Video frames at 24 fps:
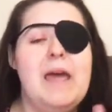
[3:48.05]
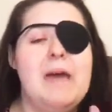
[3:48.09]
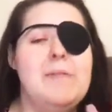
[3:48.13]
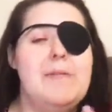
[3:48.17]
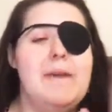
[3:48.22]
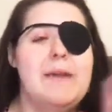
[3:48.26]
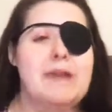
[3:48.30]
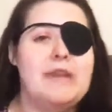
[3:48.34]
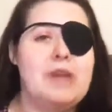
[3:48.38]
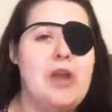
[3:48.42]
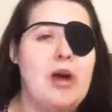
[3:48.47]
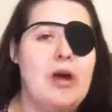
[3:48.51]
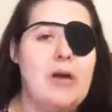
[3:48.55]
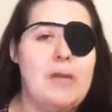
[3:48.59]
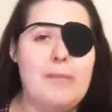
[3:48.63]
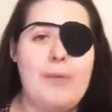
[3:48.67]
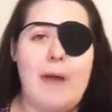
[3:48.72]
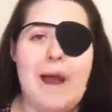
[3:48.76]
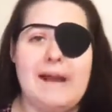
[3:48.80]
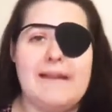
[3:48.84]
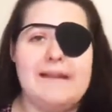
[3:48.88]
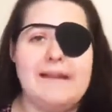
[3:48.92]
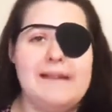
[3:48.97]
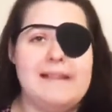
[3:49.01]
Me and Dalton
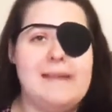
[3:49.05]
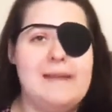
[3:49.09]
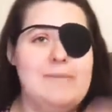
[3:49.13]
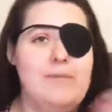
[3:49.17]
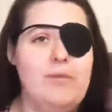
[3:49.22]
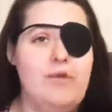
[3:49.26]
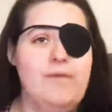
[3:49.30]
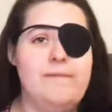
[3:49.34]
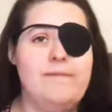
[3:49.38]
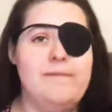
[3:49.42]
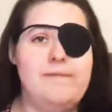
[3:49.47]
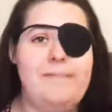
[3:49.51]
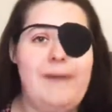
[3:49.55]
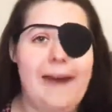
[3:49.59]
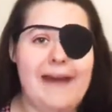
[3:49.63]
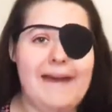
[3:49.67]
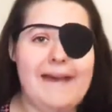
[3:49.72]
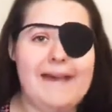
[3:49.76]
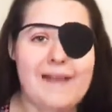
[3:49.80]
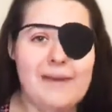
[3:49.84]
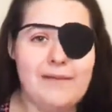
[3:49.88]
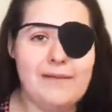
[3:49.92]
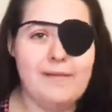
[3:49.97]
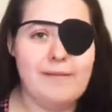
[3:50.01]
practically moved
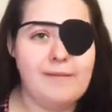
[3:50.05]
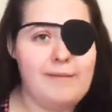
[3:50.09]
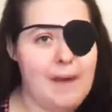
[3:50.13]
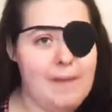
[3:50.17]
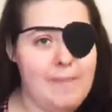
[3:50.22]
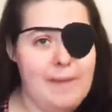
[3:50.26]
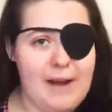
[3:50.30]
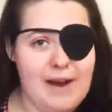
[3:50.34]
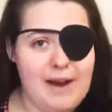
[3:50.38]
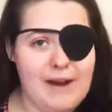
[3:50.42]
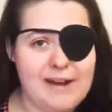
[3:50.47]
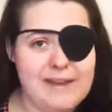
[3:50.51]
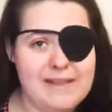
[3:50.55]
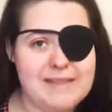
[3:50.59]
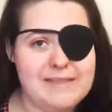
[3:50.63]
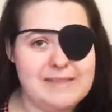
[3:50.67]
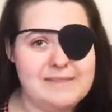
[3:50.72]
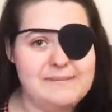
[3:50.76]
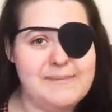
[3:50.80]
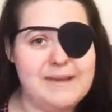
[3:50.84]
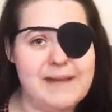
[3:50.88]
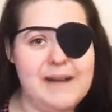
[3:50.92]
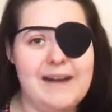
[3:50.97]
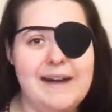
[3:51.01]
back in with my parents
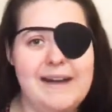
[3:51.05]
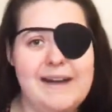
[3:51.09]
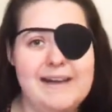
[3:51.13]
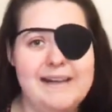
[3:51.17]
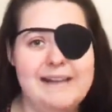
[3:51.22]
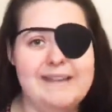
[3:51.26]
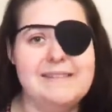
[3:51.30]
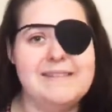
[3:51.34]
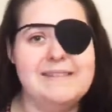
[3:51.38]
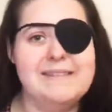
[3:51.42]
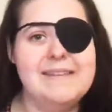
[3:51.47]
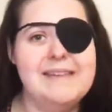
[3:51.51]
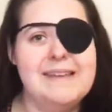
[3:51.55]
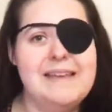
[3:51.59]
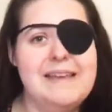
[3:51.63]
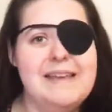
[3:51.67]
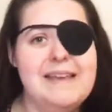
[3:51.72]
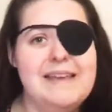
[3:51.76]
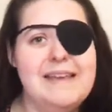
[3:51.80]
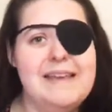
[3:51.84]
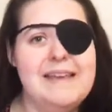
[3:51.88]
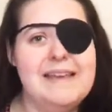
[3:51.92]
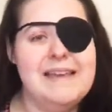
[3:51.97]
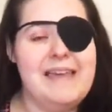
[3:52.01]
because,
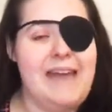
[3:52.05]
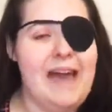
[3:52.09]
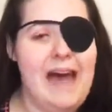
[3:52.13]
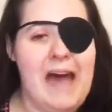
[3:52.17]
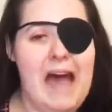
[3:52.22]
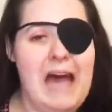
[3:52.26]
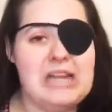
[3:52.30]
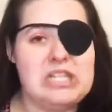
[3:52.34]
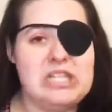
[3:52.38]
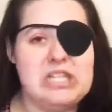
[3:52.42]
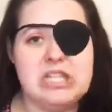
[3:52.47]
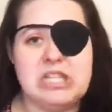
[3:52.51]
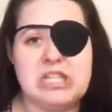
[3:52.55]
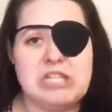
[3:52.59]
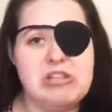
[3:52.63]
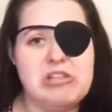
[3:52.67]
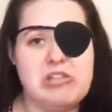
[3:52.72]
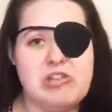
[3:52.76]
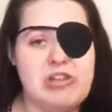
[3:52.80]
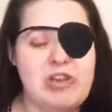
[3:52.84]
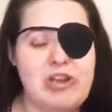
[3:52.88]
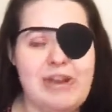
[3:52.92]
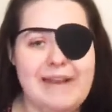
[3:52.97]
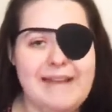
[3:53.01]
yeah, I just
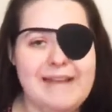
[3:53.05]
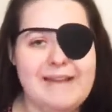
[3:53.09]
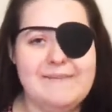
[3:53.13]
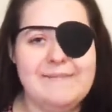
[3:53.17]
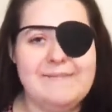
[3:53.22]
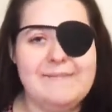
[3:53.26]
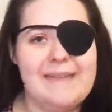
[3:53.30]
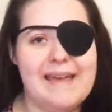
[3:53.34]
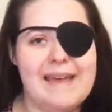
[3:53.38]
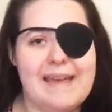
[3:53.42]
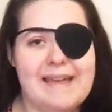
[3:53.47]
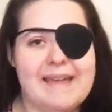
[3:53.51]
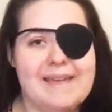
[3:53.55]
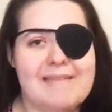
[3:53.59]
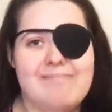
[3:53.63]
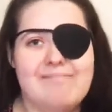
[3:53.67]
couldn't. Like,